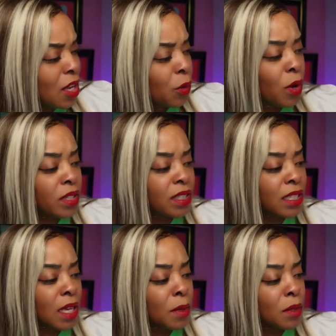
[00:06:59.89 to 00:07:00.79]
Russell
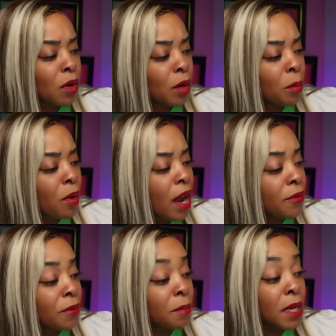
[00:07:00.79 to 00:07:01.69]
Simmons wanna pray
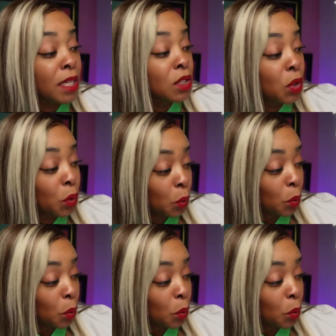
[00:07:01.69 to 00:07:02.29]
for me too.